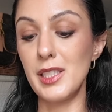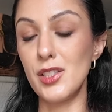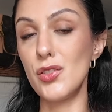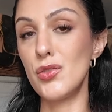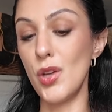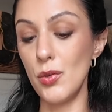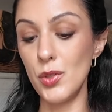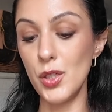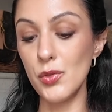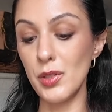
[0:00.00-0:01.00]
that you don't
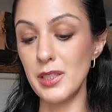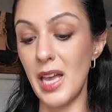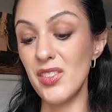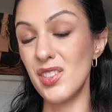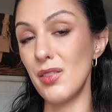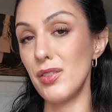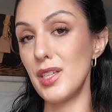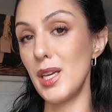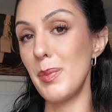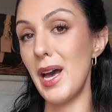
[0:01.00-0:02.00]
use on it as an
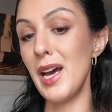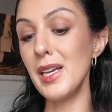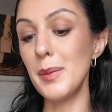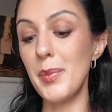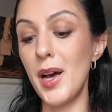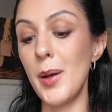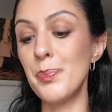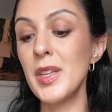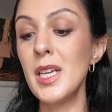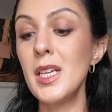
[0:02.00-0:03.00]
everyday bag. But
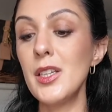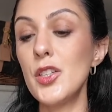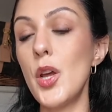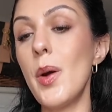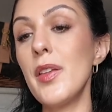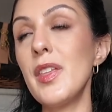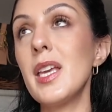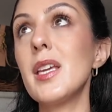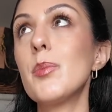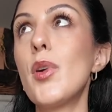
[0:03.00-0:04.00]
you know, I
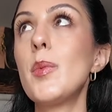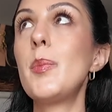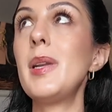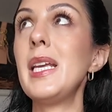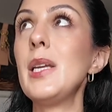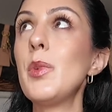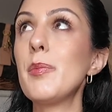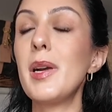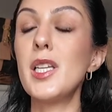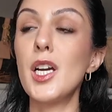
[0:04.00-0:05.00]
think probably with
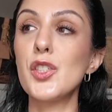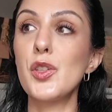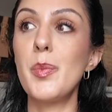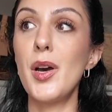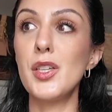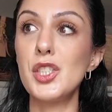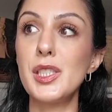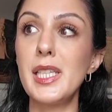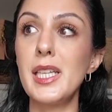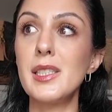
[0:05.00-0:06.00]
my luxury
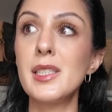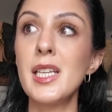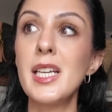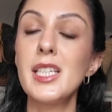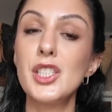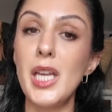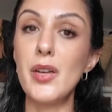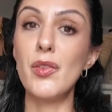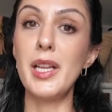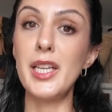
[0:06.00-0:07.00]
purchases
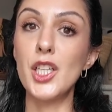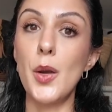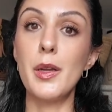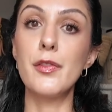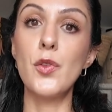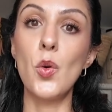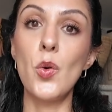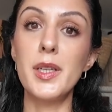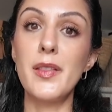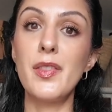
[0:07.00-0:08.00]
generally and going
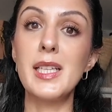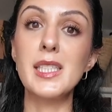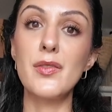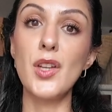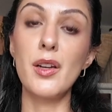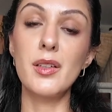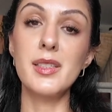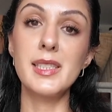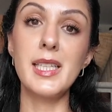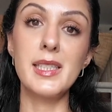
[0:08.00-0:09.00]
forward and things I've done
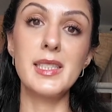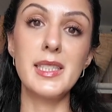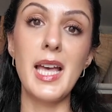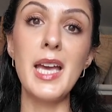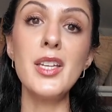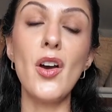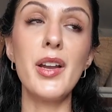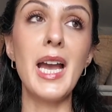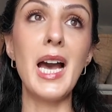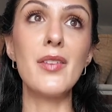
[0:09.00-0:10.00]
since then, I
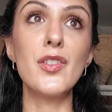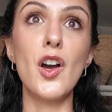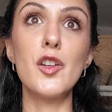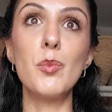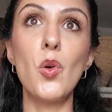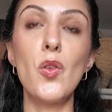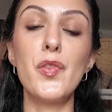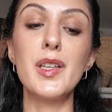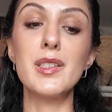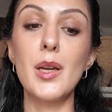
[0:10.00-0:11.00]
have kind of bought
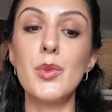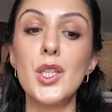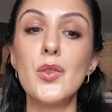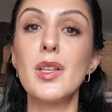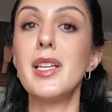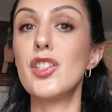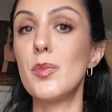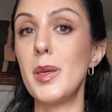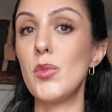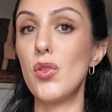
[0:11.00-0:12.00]
things that I would use a little
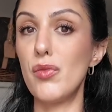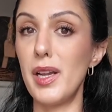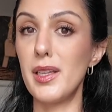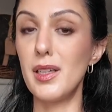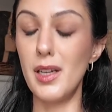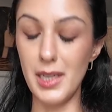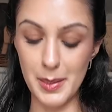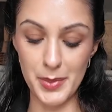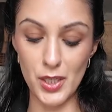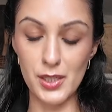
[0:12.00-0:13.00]
bit more regularly
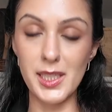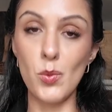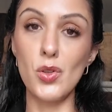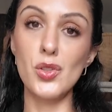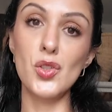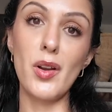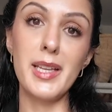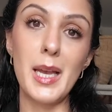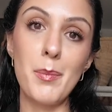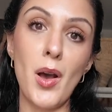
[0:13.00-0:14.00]
because I want to try and
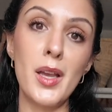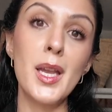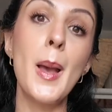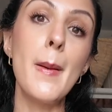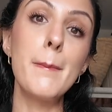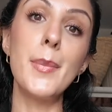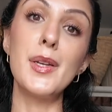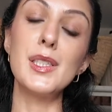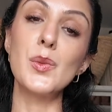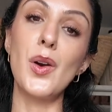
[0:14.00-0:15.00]
get my
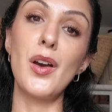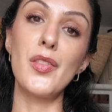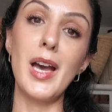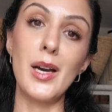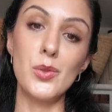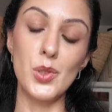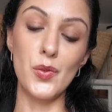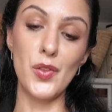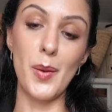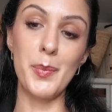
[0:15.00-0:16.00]
money's worth out
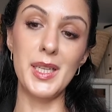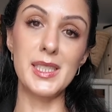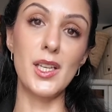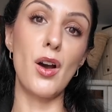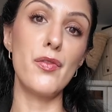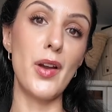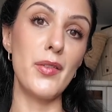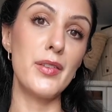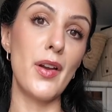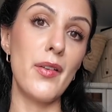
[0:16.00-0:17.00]
of them, because they are
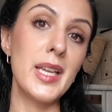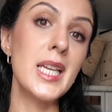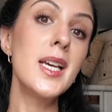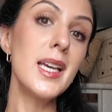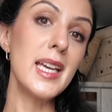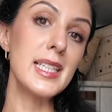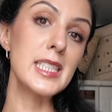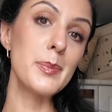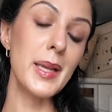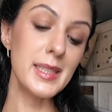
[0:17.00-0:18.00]
very, very
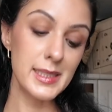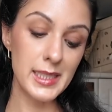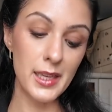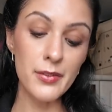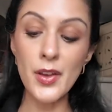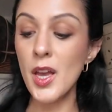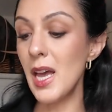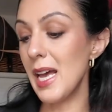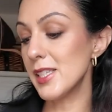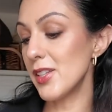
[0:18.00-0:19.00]
expensive.
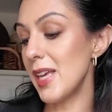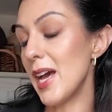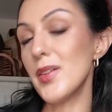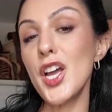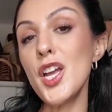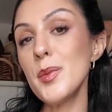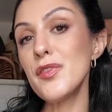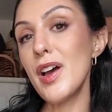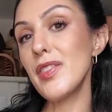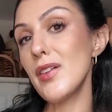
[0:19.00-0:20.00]
So yeah, I hope you
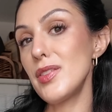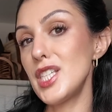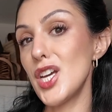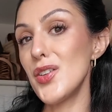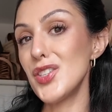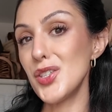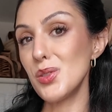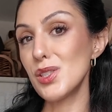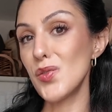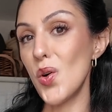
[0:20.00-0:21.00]
found that video
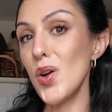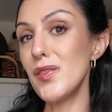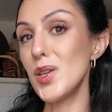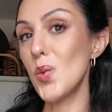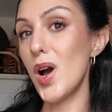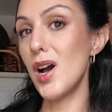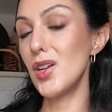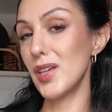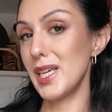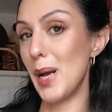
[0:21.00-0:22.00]
useful. If you were
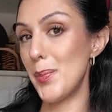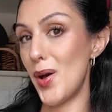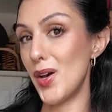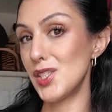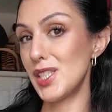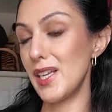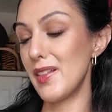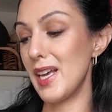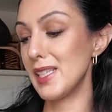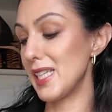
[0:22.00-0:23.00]
looking at purchasing
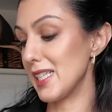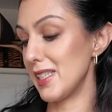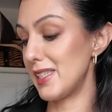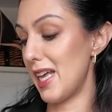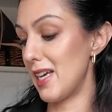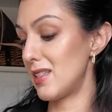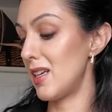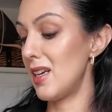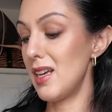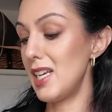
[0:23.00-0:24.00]
this, as I said,
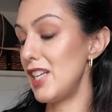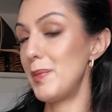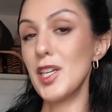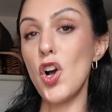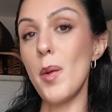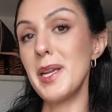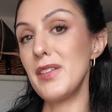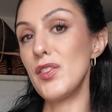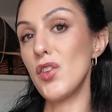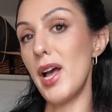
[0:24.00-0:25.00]
leave me a comment
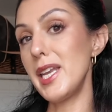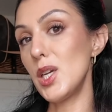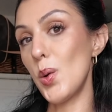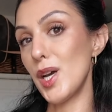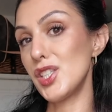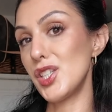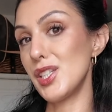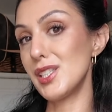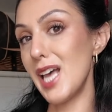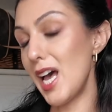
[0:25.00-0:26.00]
if you've got any
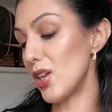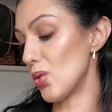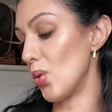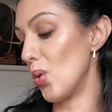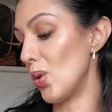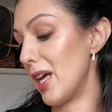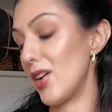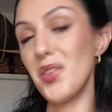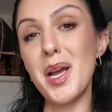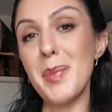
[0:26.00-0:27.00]
questions at all and
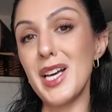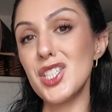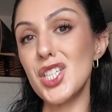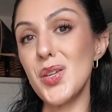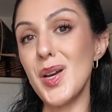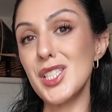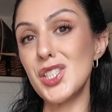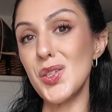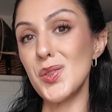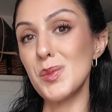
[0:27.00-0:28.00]
I'll get back to you as
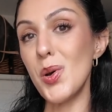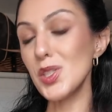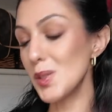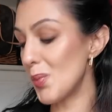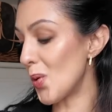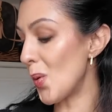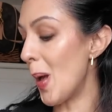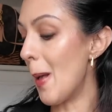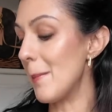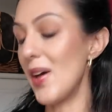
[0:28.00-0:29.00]
soon as possible.
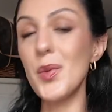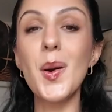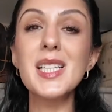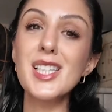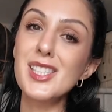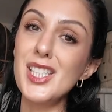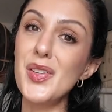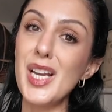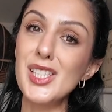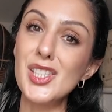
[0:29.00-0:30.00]
But otherwise, I'll see you
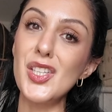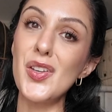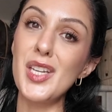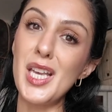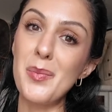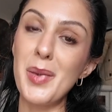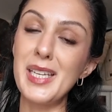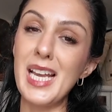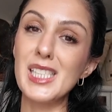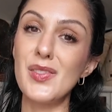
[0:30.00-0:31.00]
again soon in my
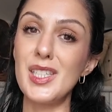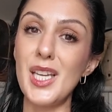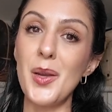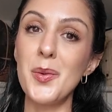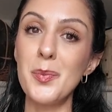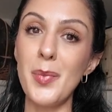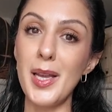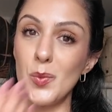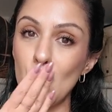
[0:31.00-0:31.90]
next video. Bye.